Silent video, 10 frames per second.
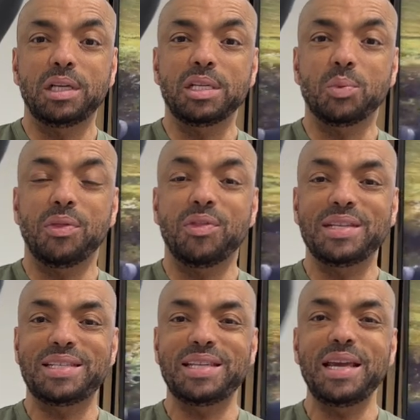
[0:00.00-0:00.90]
is with this
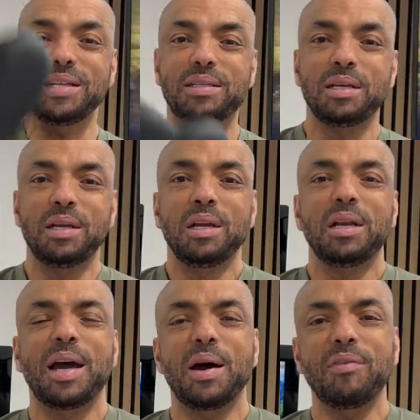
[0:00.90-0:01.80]
seat.
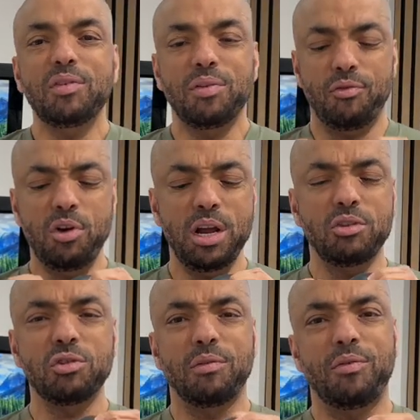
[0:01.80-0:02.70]
Now, after
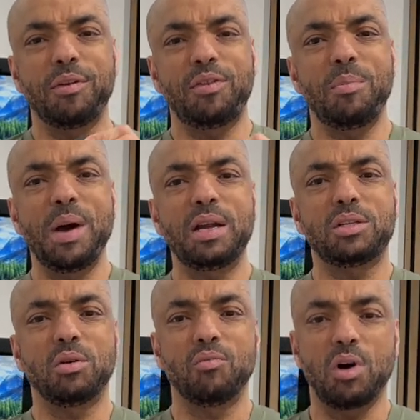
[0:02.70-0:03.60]
350
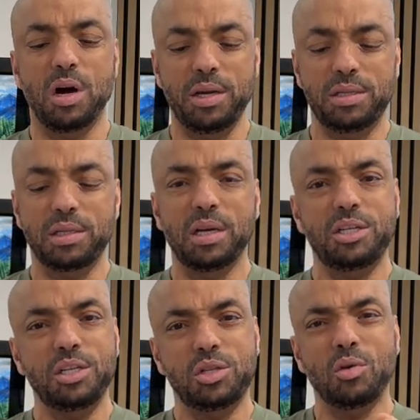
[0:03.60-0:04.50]
Peloton rides, I
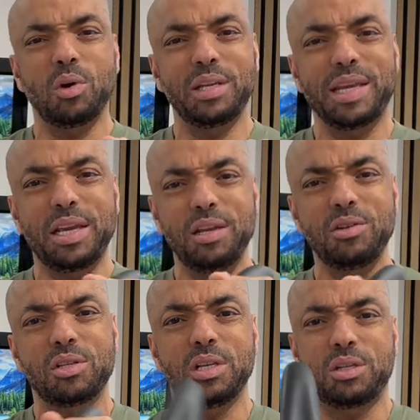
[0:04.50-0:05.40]
just thought I'd get
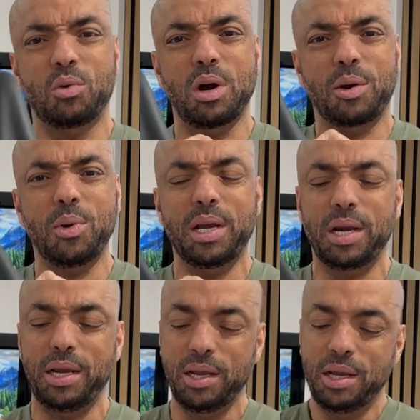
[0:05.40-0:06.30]
used to this quite quickly,